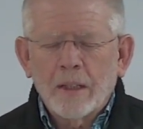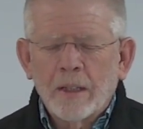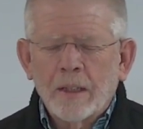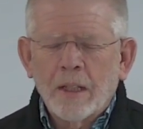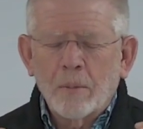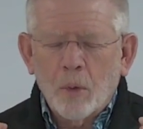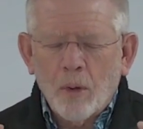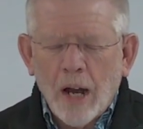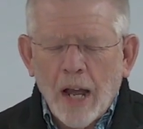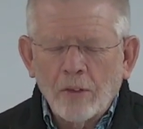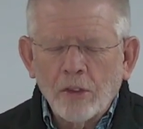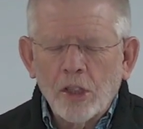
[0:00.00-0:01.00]
come
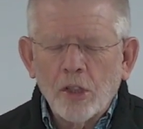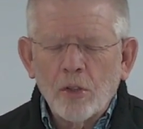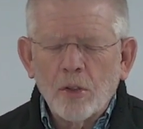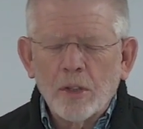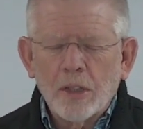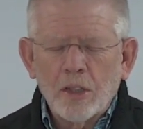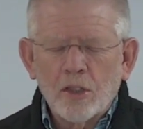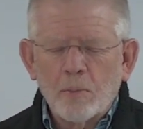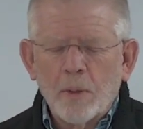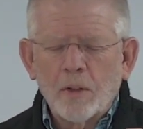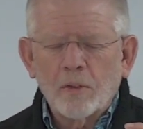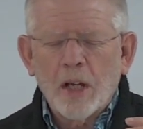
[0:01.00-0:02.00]
around you and the
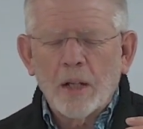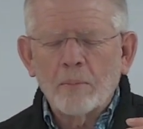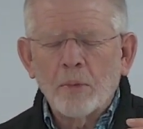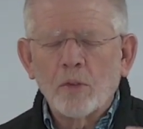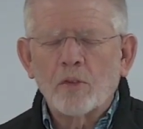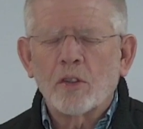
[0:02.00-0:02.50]
Spirit of God moves